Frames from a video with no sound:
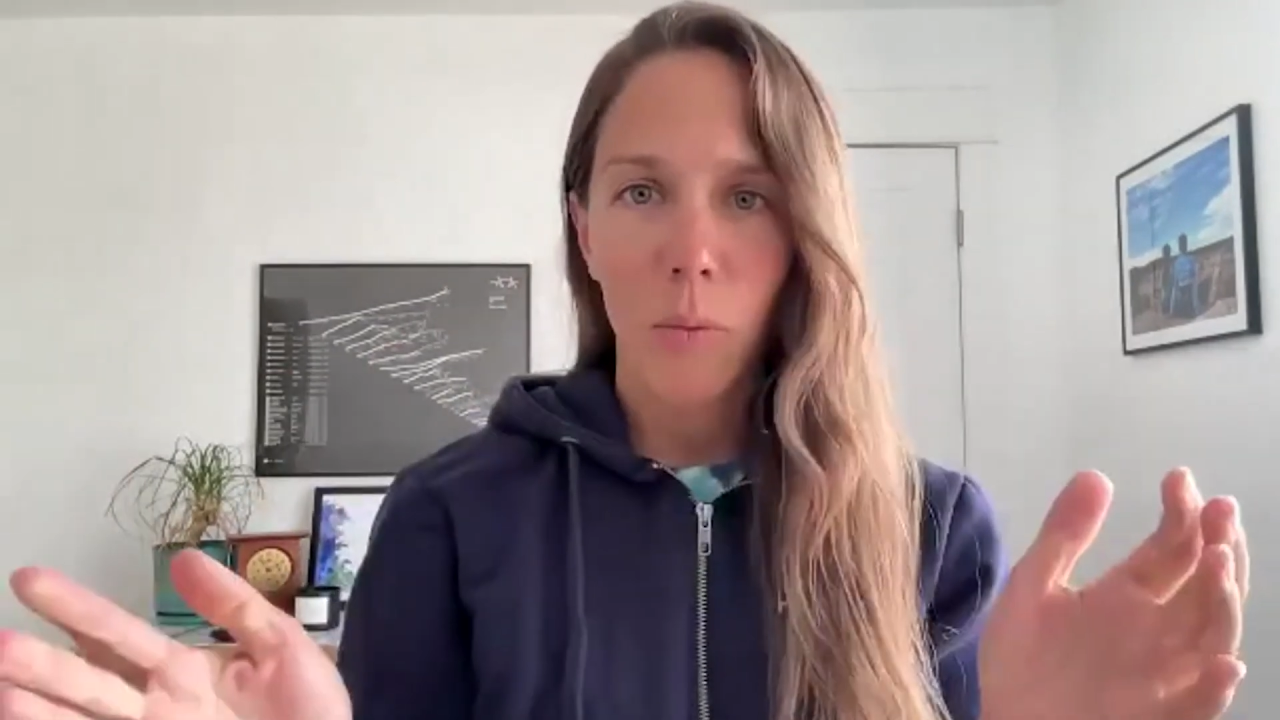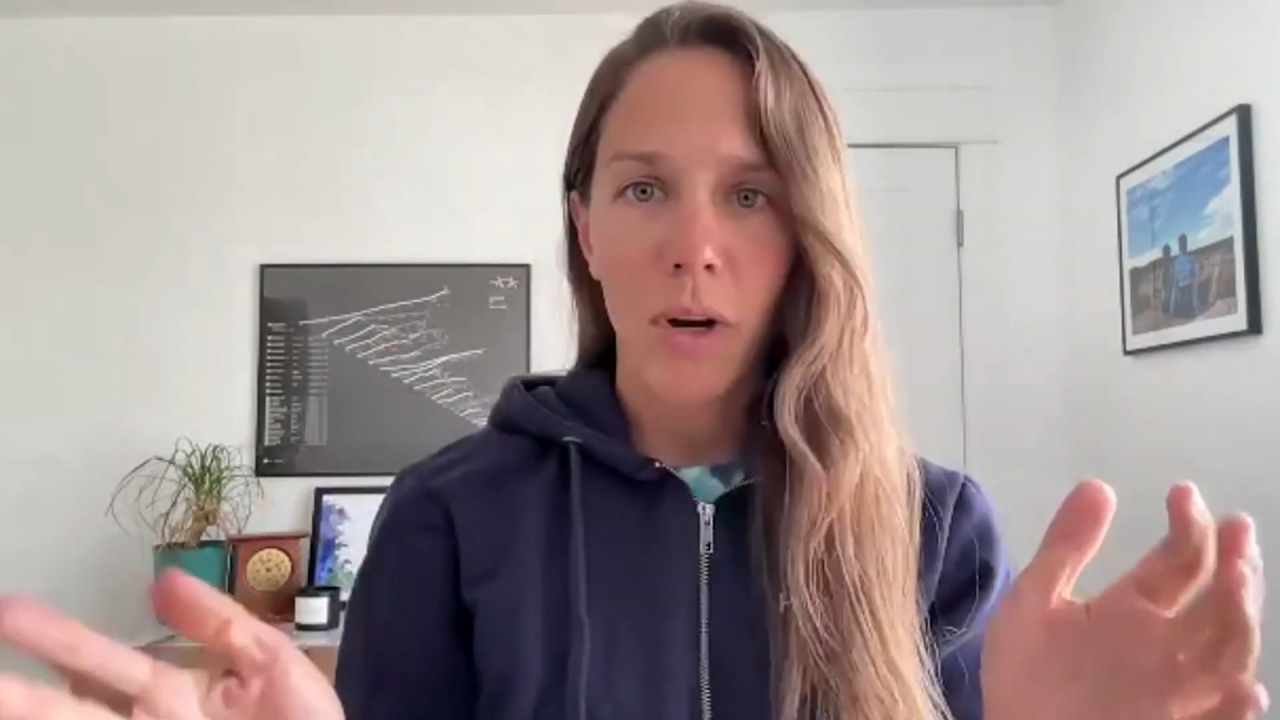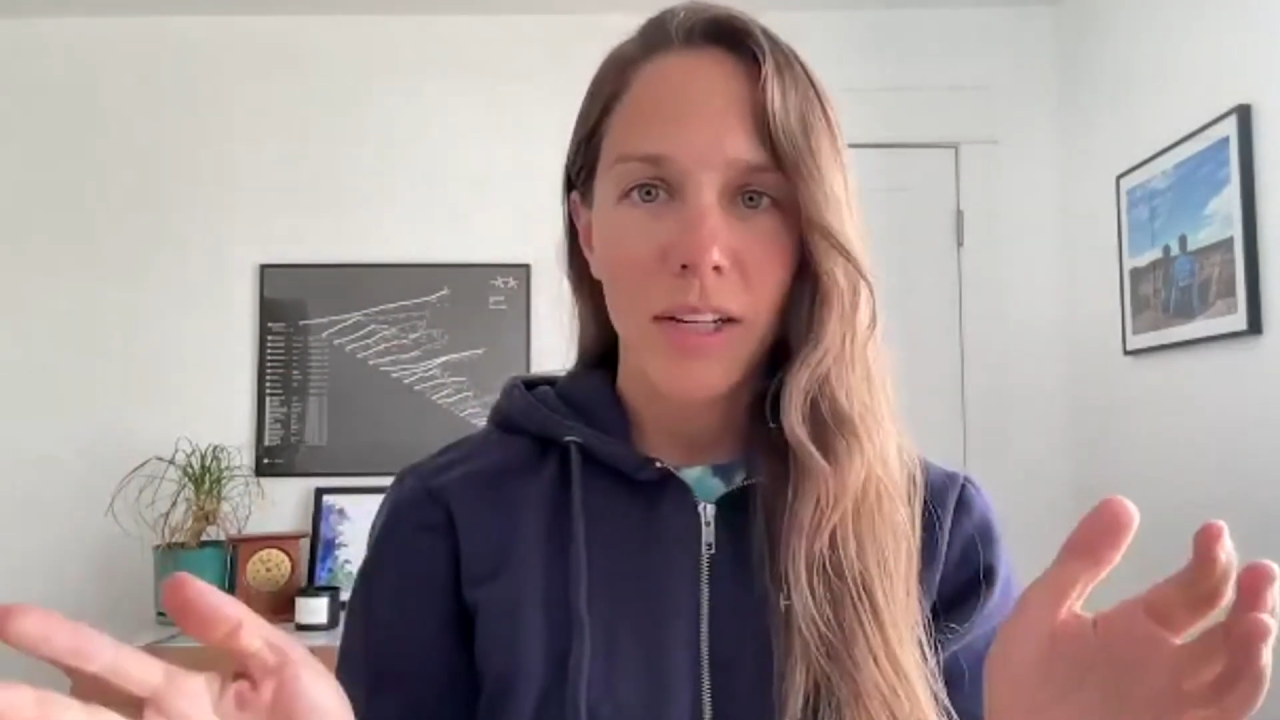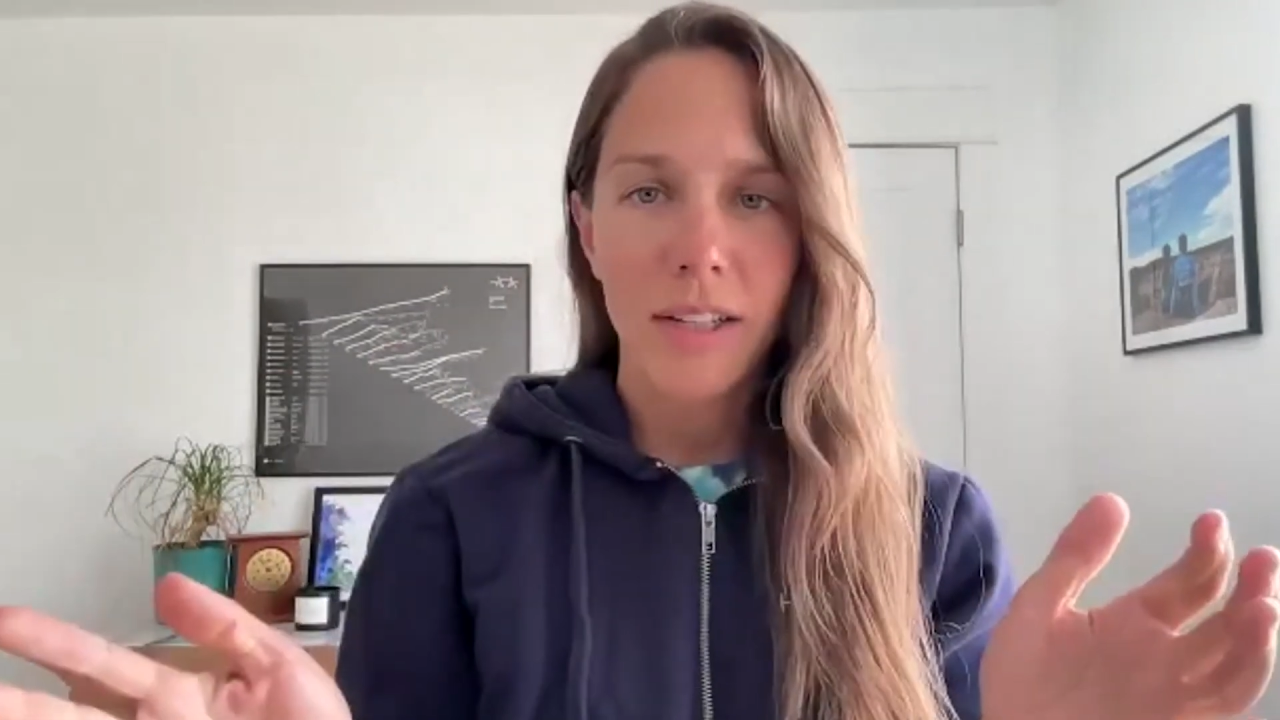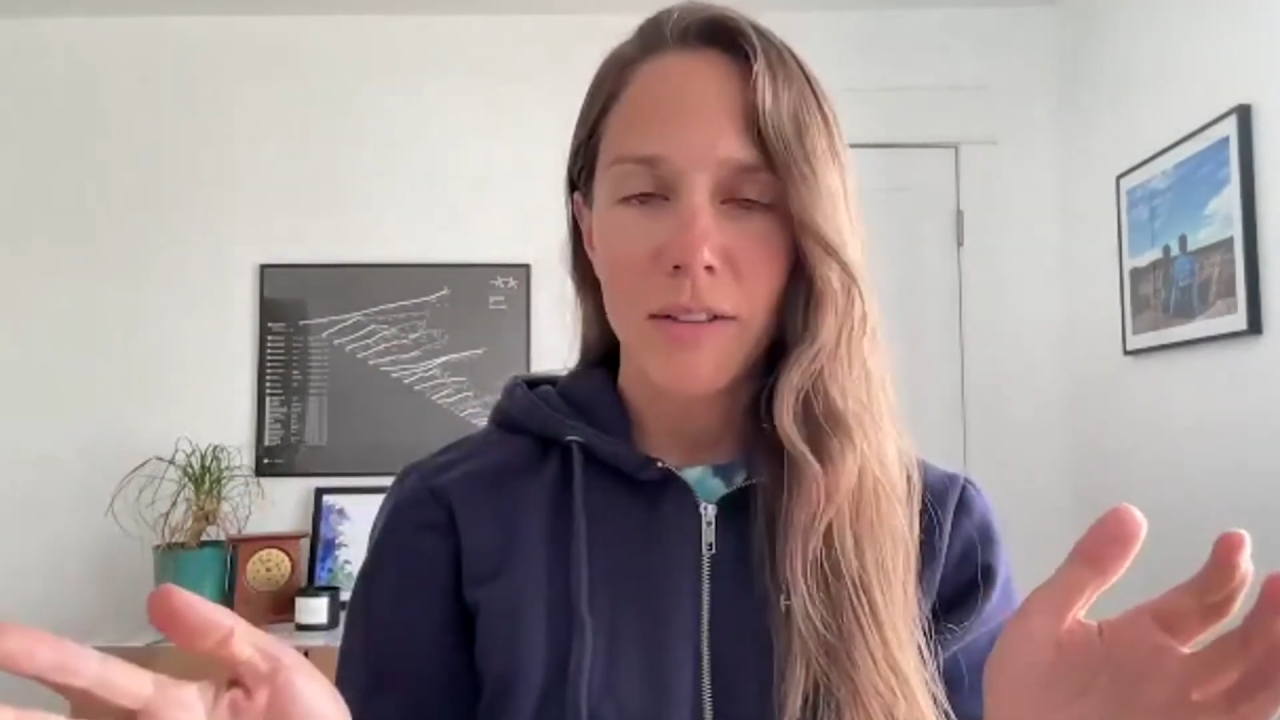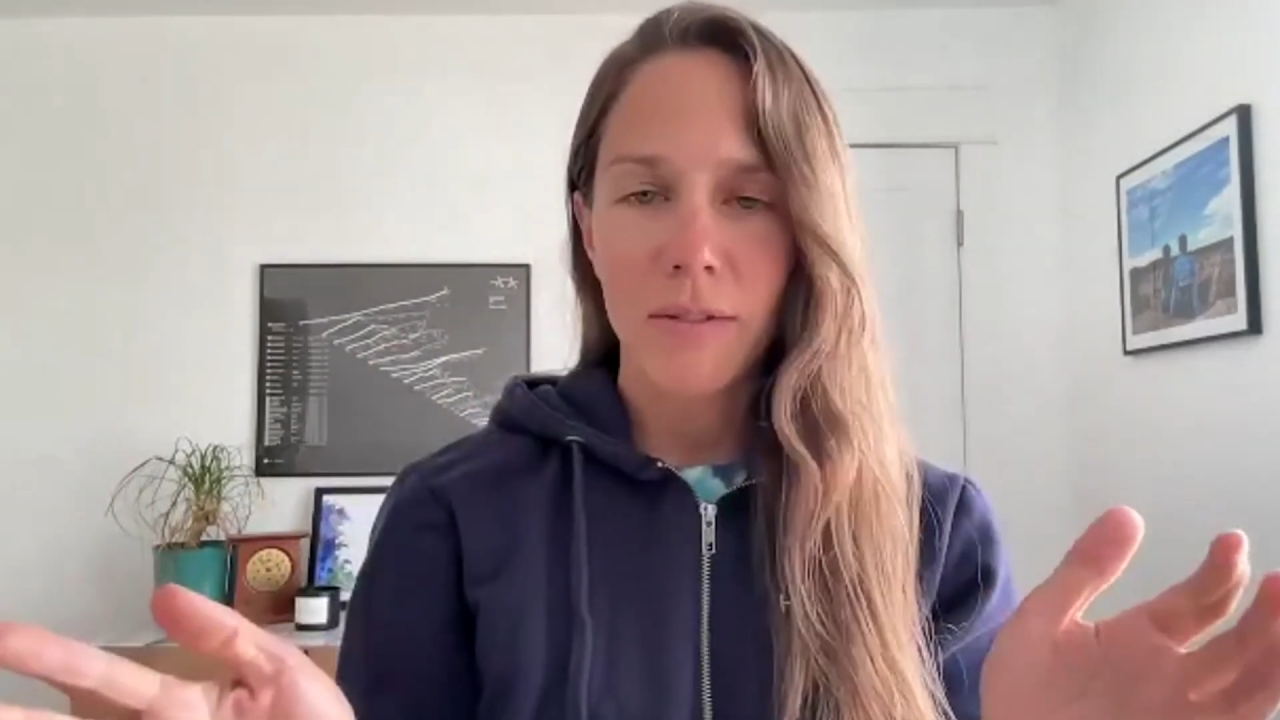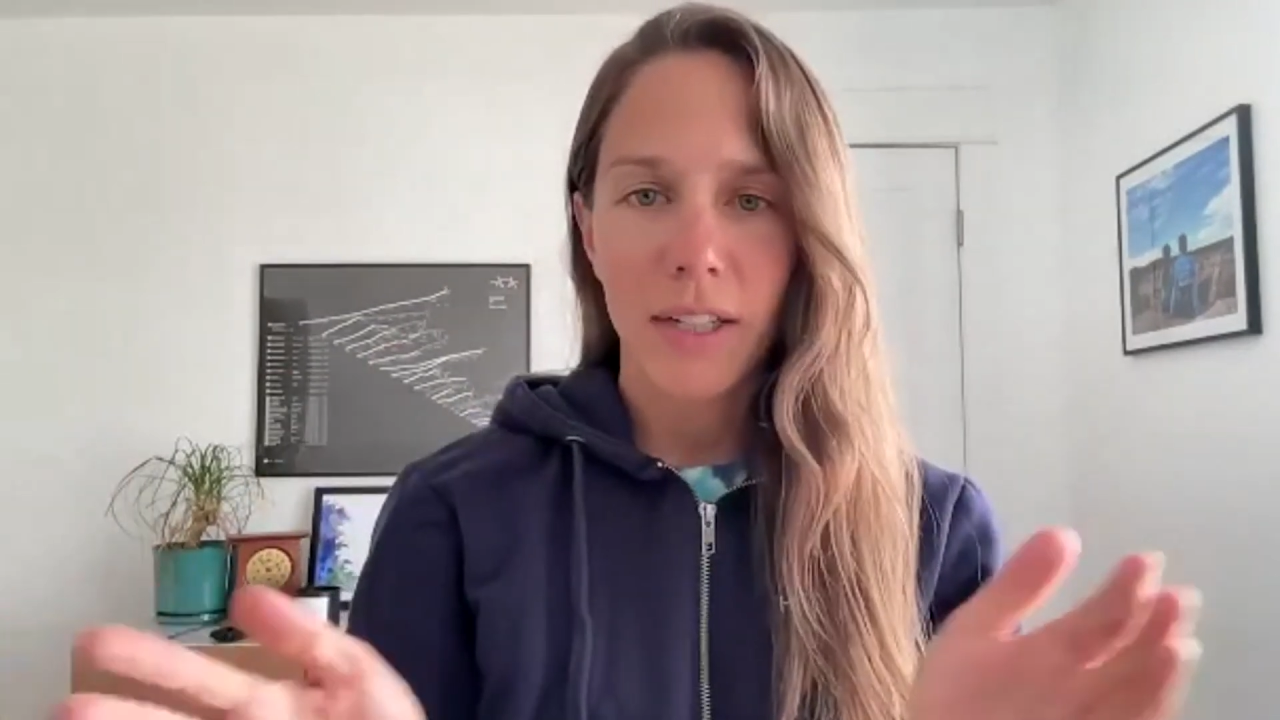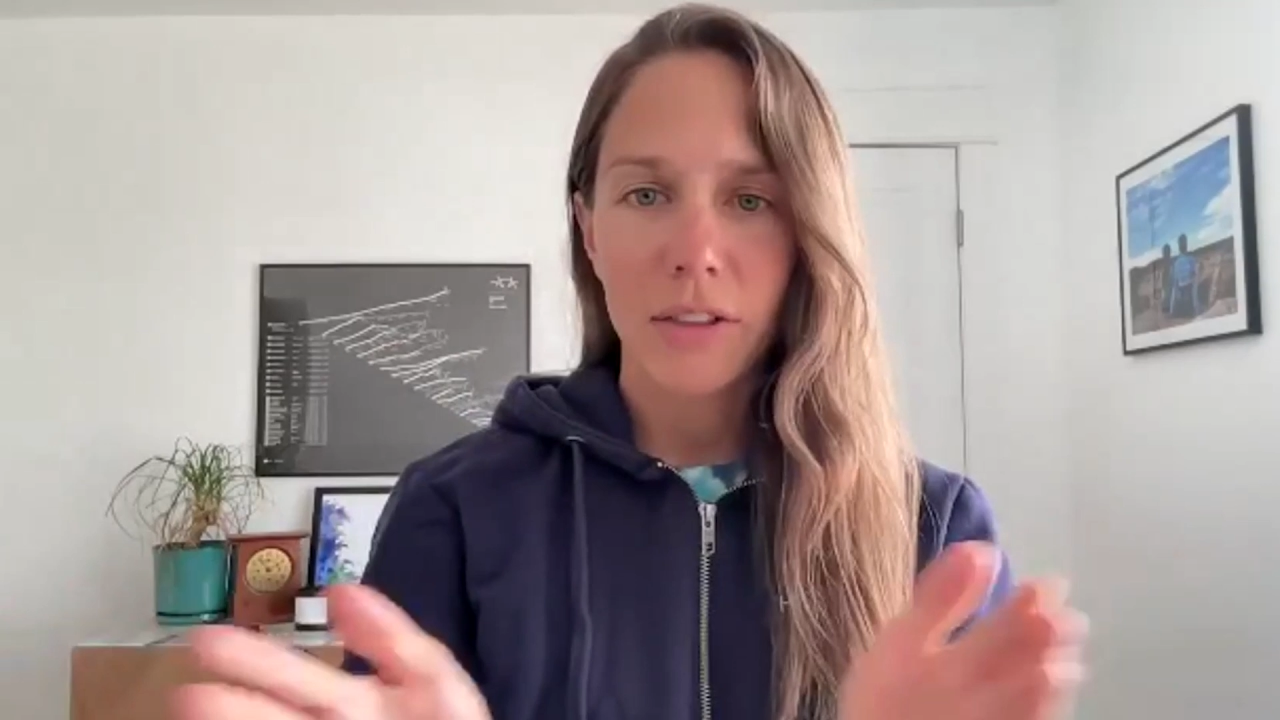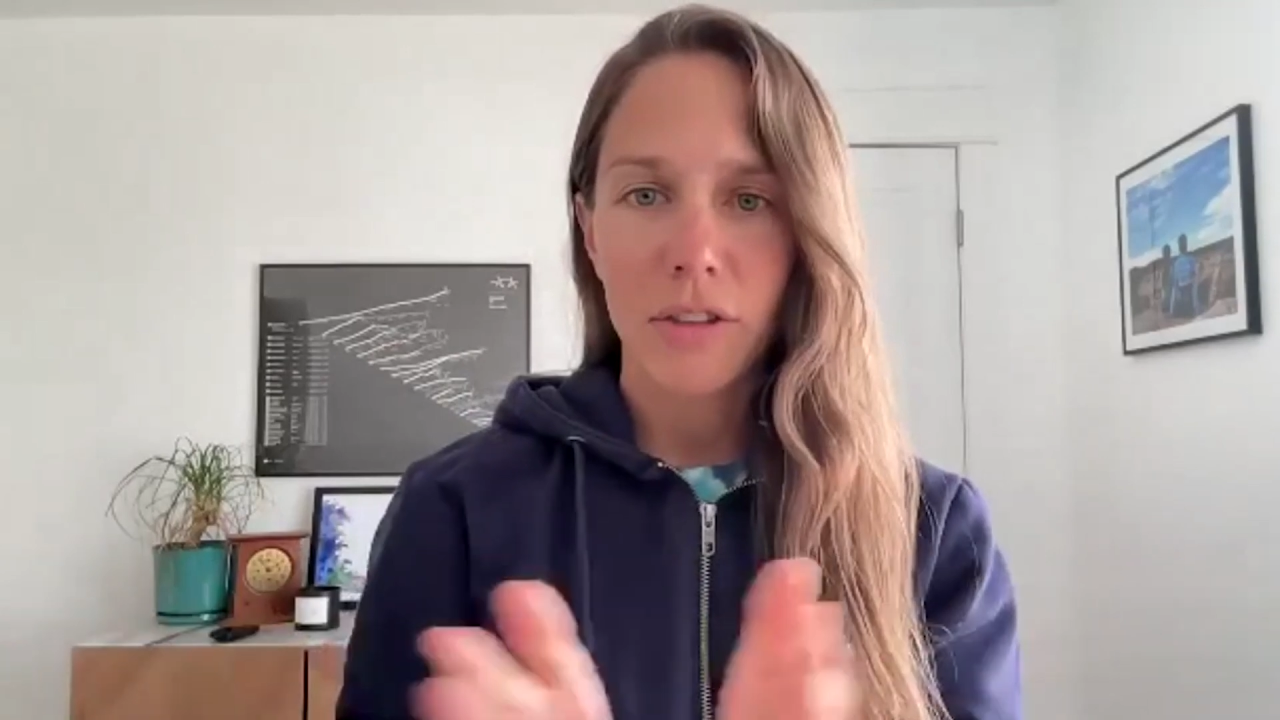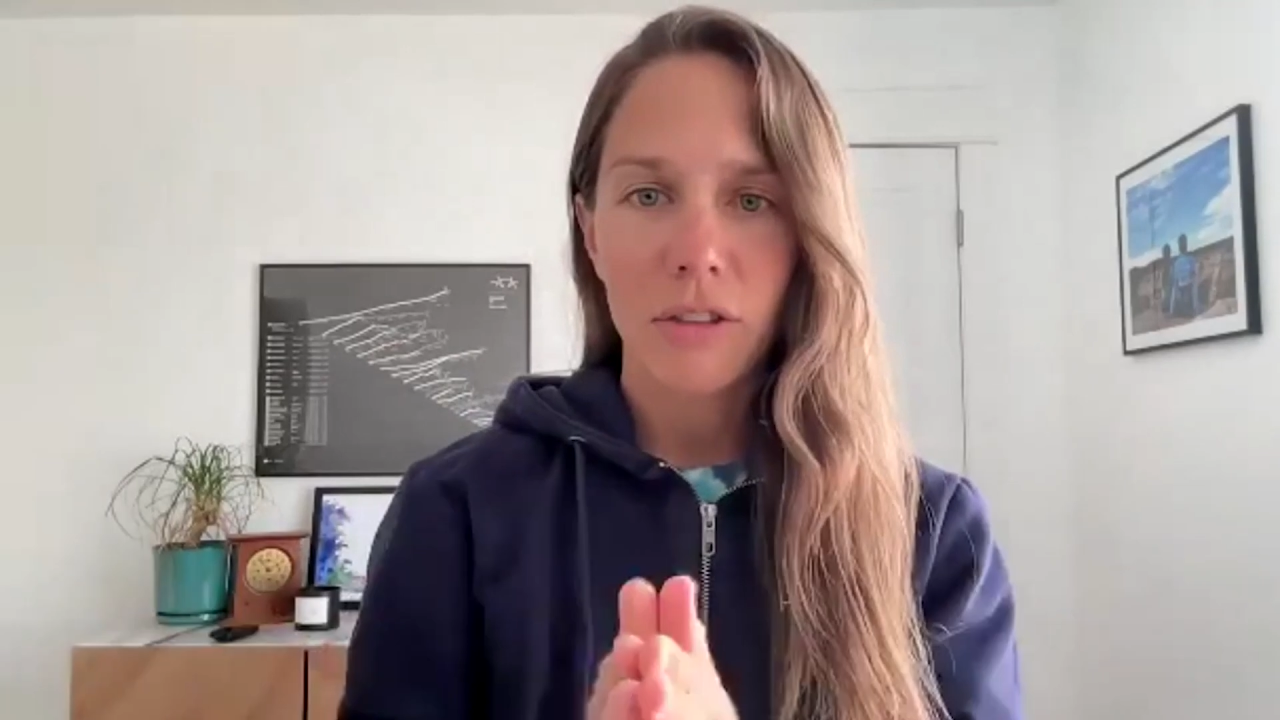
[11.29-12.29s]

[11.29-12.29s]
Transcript: what is vector